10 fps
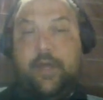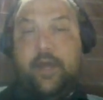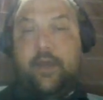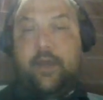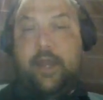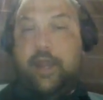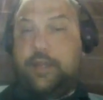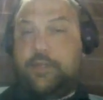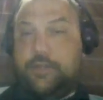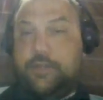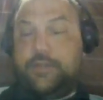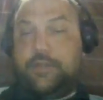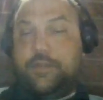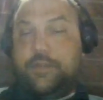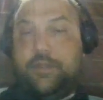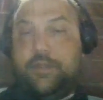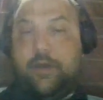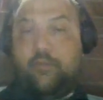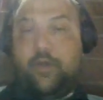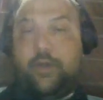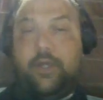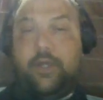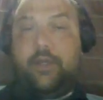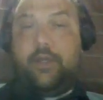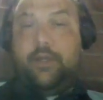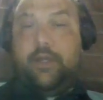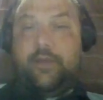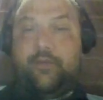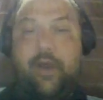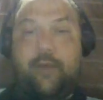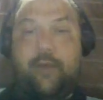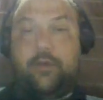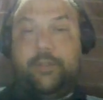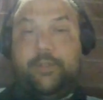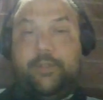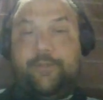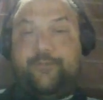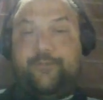AI agents working interoperably